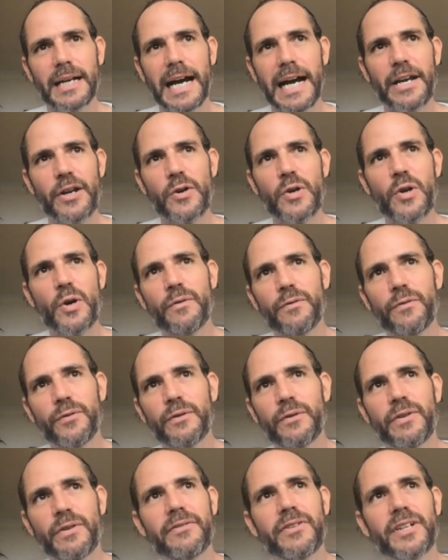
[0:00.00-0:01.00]
I don't know if
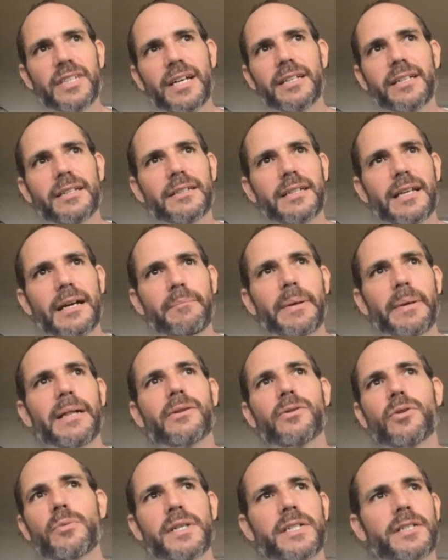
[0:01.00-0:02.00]
you've ever done a
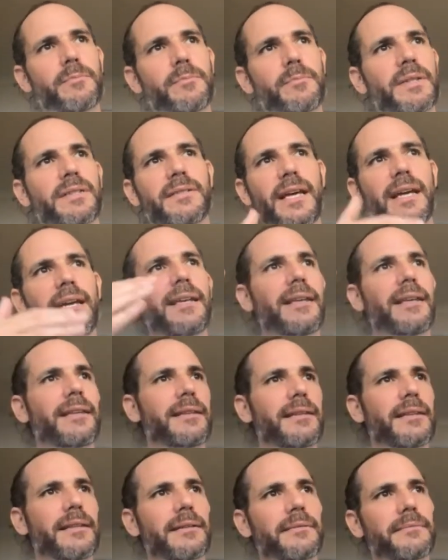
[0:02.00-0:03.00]
pilgrimage, but say
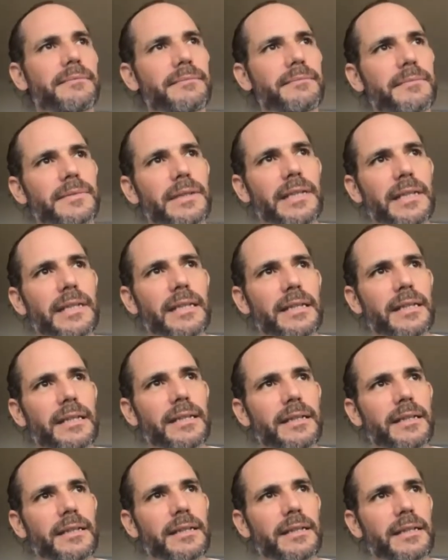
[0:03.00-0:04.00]

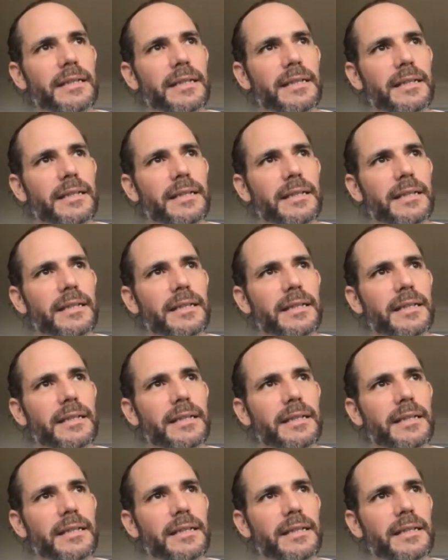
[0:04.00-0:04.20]
the